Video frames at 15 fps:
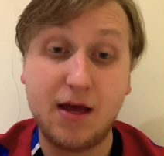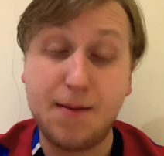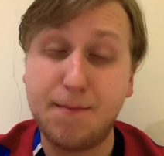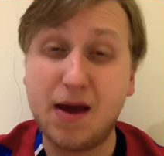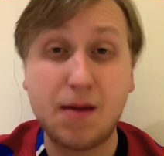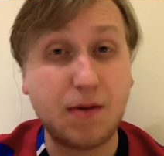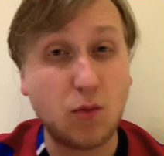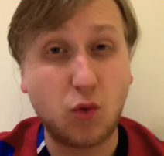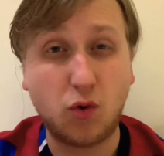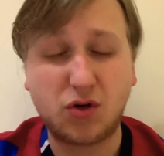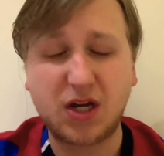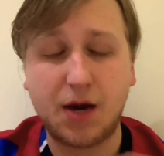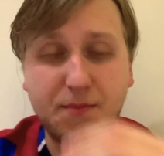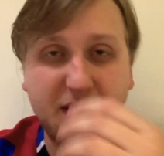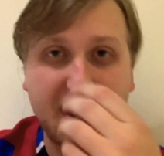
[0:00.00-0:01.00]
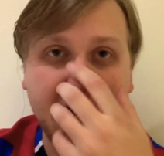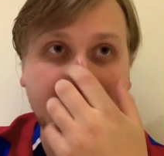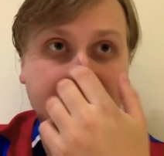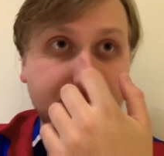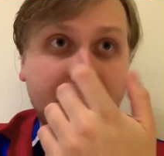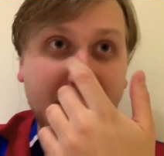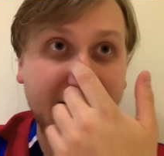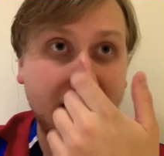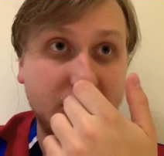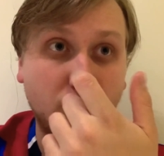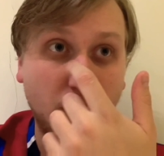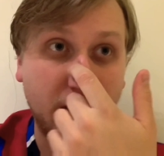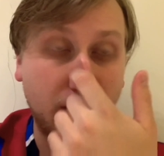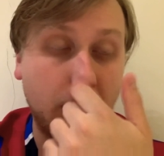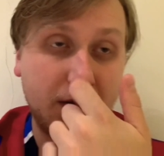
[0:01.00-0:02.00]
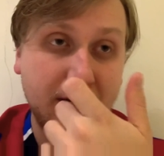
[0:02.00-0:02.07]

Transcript: Maybe Ward coming in, he's back as well.